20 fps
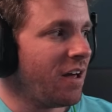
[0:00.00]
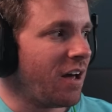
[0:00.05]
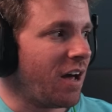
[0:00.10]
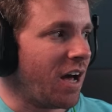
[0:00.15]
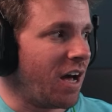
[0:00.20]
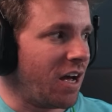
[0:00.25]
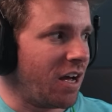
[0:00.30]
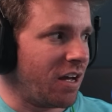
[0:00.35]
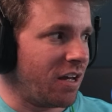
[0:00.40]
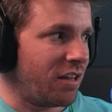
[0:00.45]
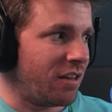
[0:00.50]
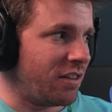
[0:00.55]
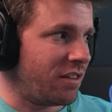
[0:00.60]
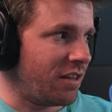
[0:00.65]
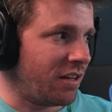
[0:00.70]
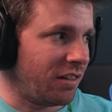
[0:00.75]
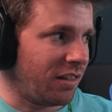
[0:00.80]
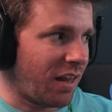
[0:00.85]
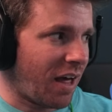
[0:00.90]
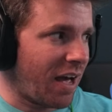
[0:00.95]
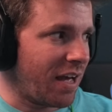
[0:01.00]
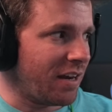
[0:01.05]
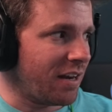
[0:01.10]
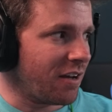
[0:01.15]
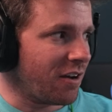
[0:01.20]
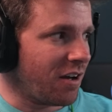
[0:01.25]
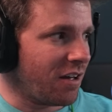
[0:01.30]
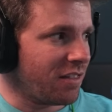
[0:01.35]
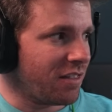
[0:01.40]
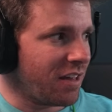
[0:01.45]
the
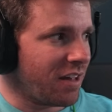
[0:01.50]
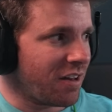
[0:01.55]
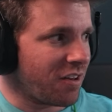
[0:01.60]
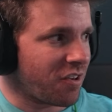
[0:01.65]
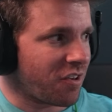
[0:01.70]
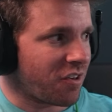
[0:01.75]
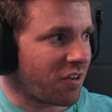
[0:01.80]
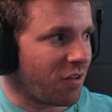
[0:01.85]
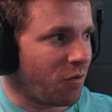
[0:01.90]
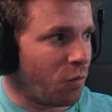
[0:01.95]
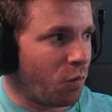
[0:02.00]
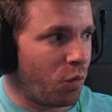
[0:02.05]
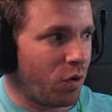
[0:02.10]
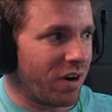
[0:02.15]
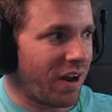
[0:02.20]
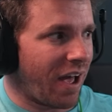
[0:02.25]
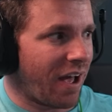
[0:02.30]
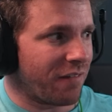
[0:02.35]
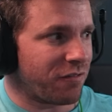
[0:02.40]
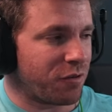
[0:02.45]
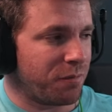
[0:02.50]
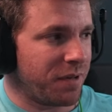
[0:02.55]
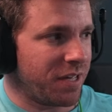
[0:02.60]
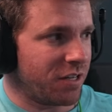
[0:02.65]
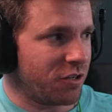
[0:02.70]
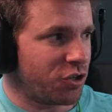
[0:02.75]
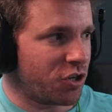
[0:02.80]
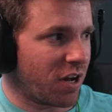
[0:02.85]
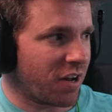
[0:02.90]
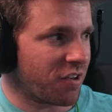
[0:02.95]
lighting on this would have to
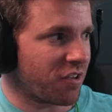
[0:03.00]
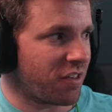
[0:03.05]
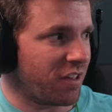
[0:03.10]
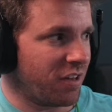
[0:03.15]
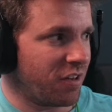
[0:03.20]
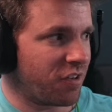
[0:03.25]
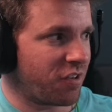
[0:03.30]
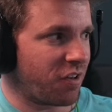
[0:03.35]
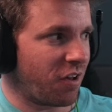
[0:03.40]
be adjusted.